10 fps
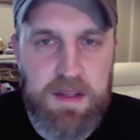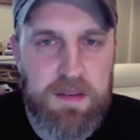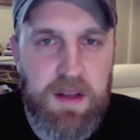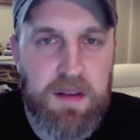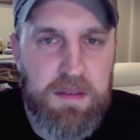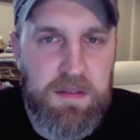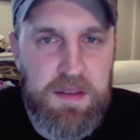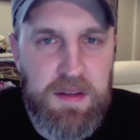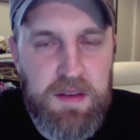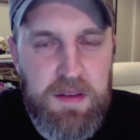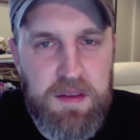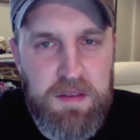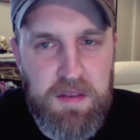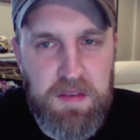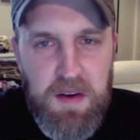just tons of
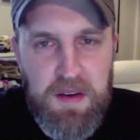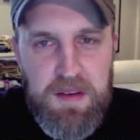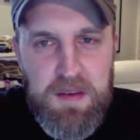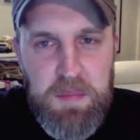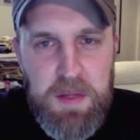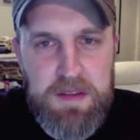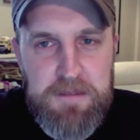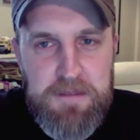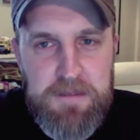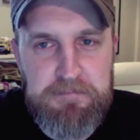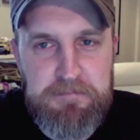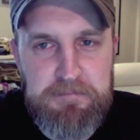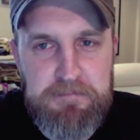different artists. But I